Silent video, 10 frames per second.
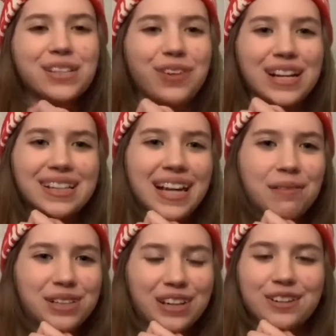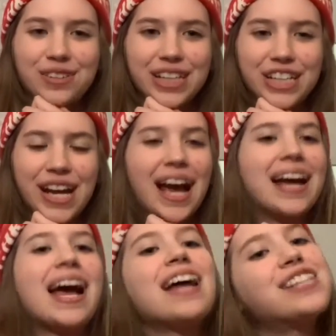friend's name starts with a J,
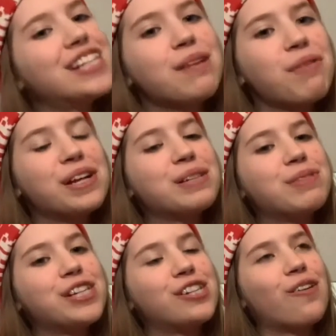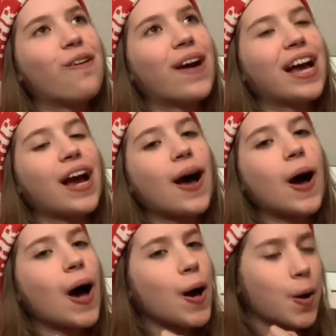and she brings me joy.
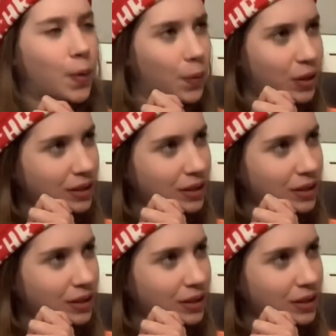Oh.